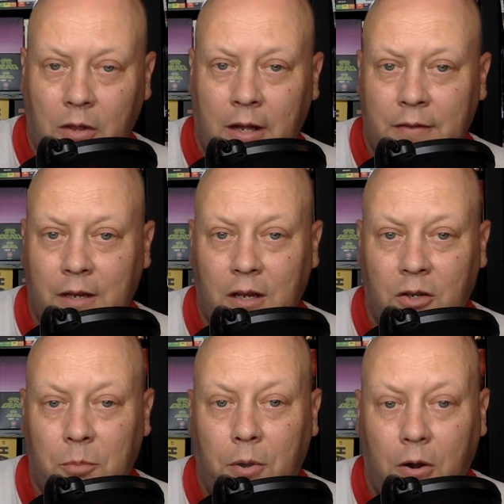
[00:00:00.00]
and I think a
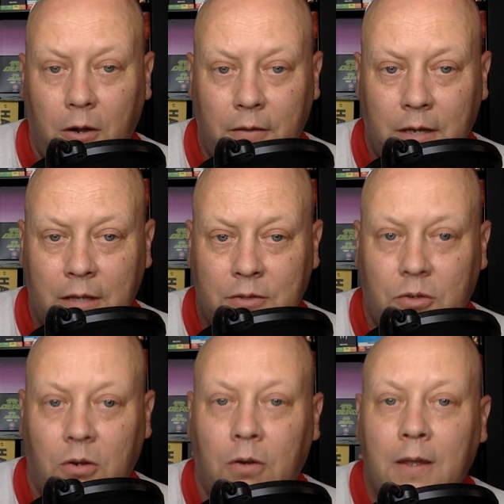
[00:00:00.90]
good part of it is
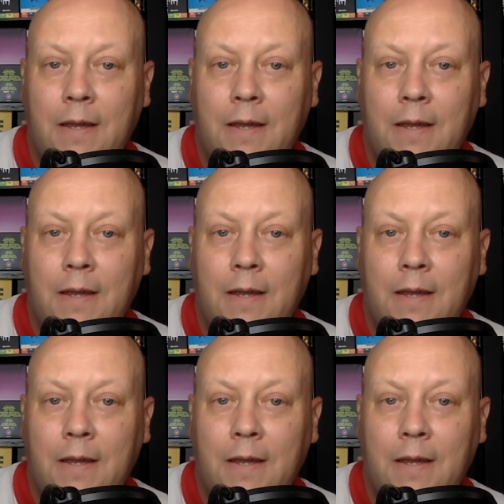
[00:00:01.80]
her